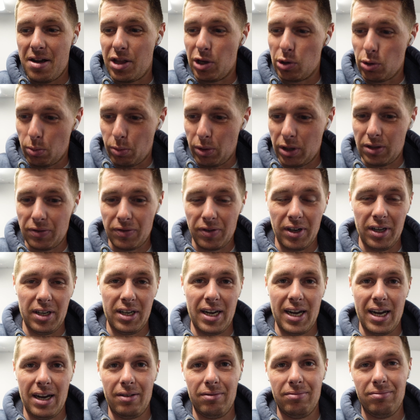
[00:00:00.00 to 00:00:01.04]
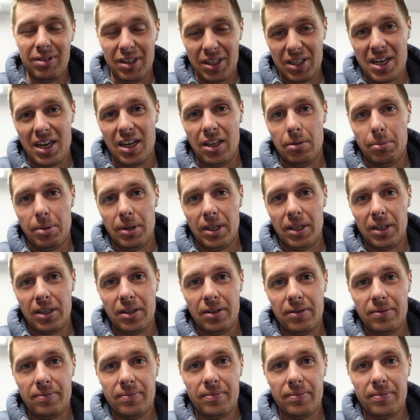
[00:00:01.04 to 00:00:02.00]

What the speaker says: There's one way to find out. Let's get on the bike.